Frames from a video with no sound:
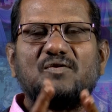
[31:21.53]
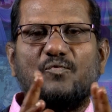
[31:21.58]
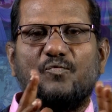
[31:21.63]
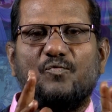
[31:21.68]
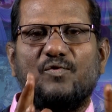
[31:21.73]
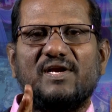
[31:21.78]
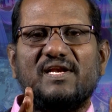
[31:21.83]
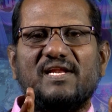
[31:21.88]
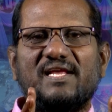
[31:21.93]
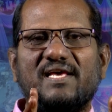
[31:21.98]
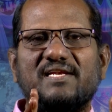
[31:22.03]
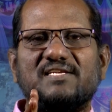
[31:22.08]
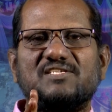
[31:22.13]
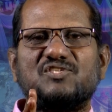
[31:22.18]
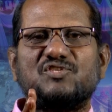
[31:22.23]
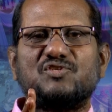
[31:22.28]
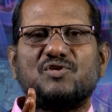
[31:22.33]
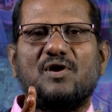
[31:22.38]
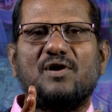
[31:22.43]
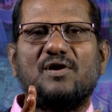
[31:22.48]
one can
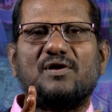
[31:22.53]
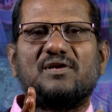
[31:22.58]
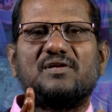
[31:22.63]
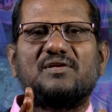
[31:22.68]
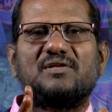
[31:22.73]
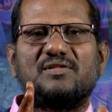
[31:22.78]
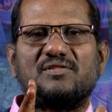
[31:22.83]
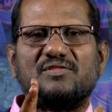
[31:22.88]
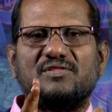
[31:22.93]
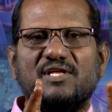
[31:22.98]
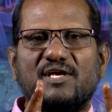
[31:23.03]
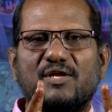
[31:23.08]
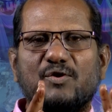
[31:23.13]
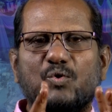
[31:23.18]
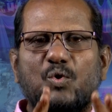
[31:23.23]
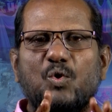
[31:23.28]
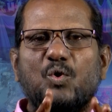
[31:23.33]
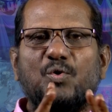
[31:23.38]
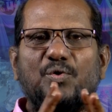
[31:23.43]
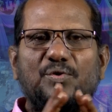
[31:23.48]
start their
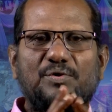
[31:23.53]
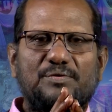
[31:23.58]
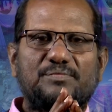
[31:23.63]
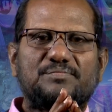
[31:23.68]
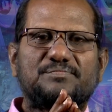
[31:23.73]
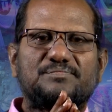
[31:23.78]
own.